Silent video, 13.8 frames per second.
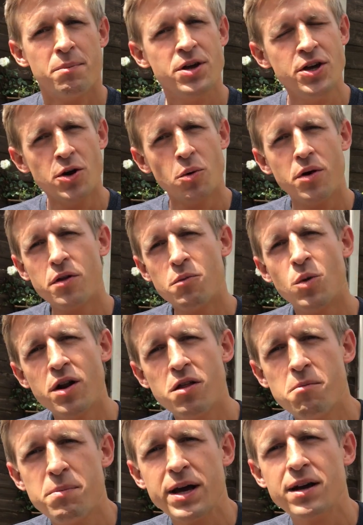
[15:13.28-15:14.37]
But you know what?
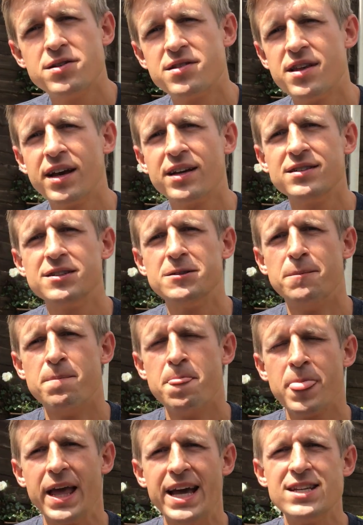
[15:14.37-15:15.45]
One of the biggest things
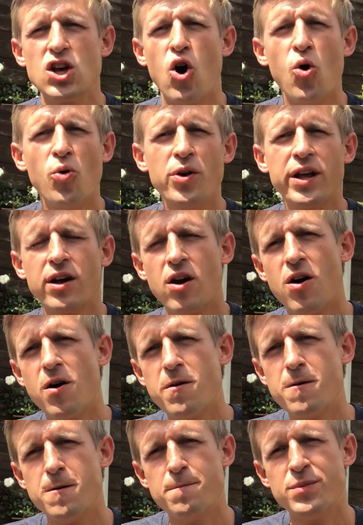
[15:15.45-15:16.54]
is holding
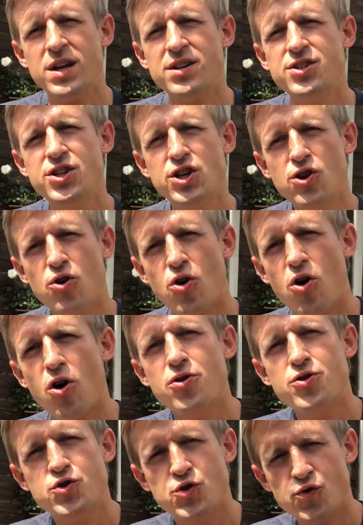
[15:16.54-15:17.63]
on to
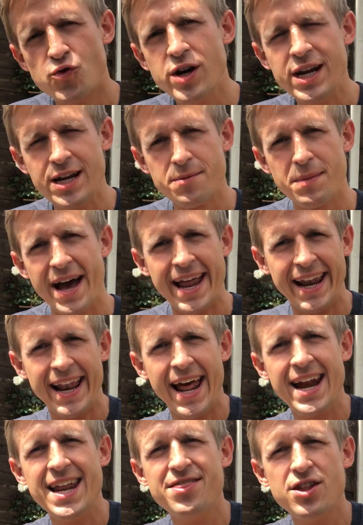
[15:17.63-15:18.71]
your dream and
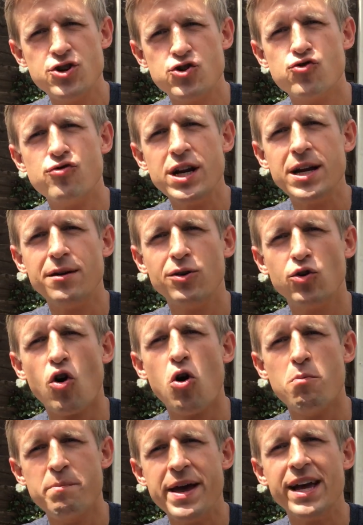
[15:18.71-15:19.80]
letting the dream
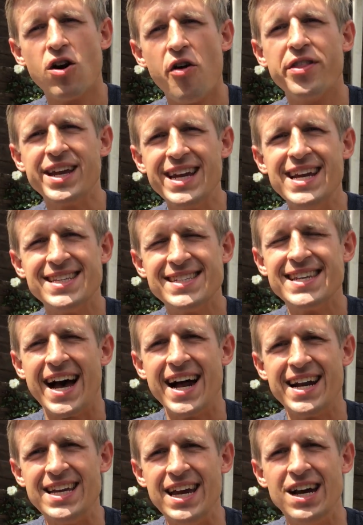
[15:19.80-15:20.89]
grow big on the
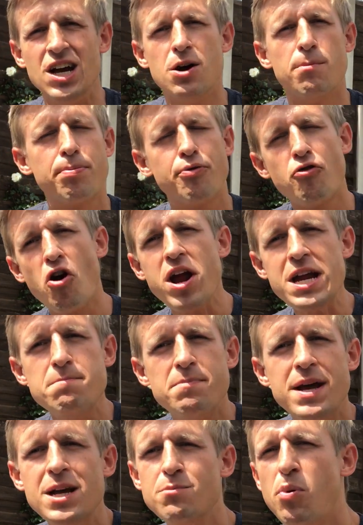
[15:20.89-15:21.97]
inside of you. Pray
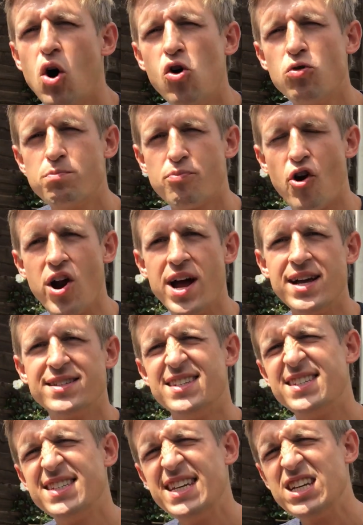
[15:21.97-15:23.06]
big, bold
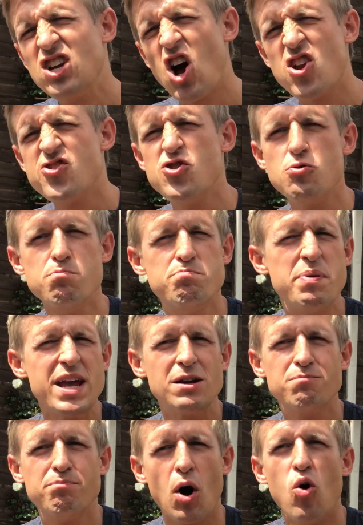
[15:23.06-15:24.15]
prayers and see God do
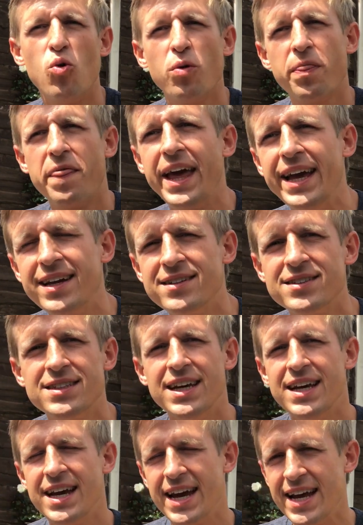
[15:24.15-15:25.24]
big, bold things
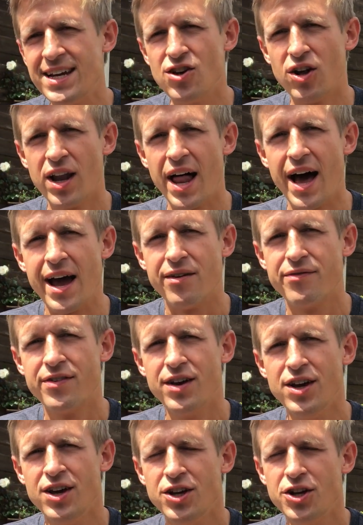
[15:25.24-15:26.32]
in your life.